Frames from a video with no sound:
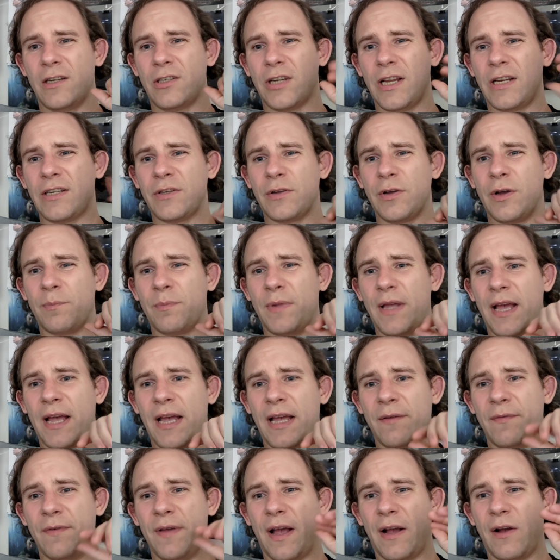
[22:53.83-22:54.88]
changing her
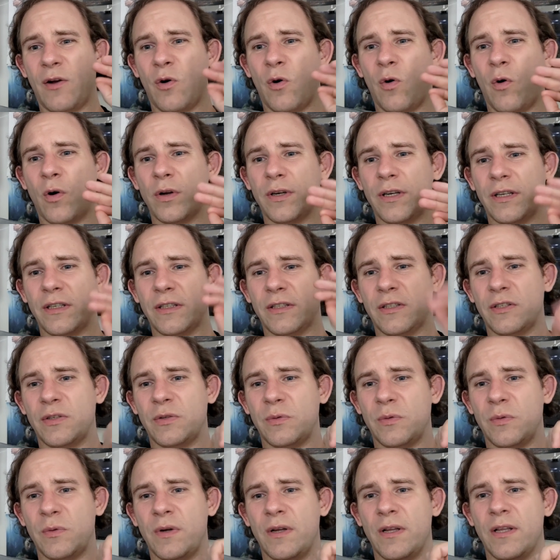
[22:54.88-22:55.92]
behavior according
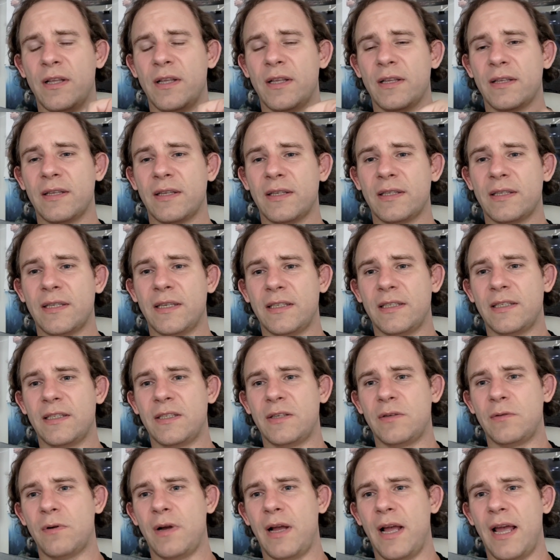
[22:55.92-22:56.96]
to the
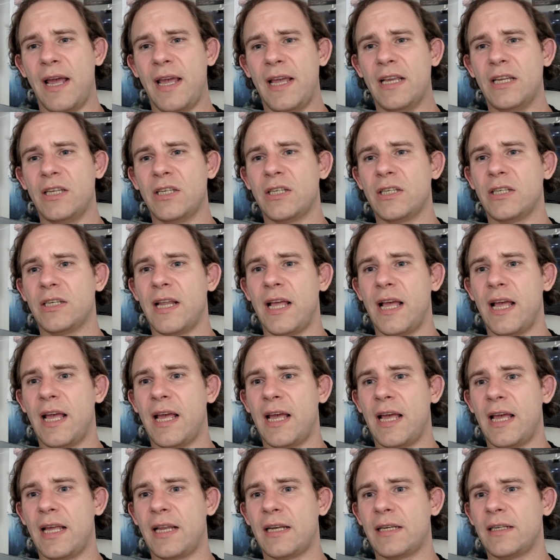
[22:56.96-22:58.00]
situation.
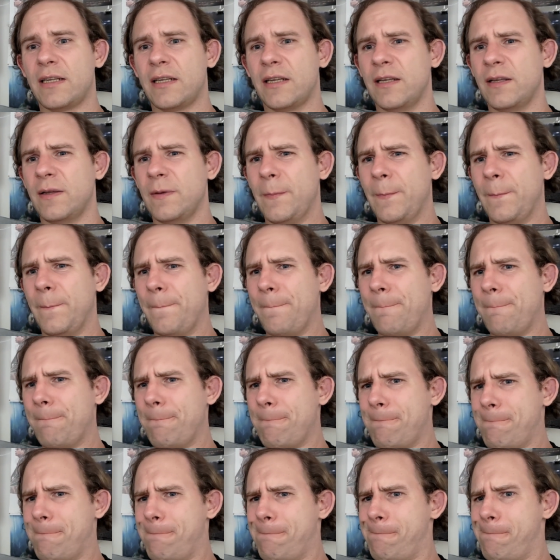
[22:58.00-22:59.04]
And
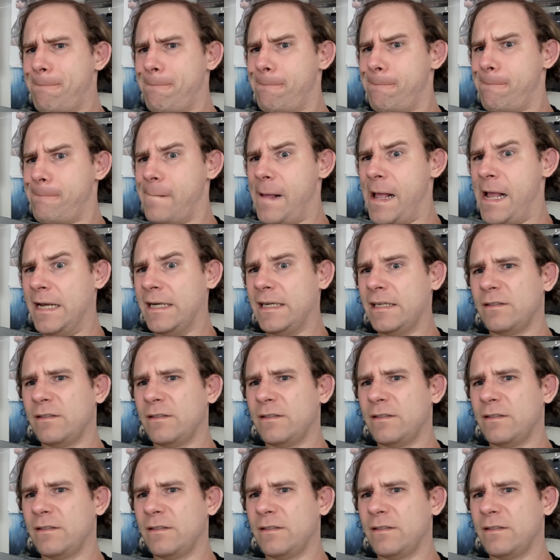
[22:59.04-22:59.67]
I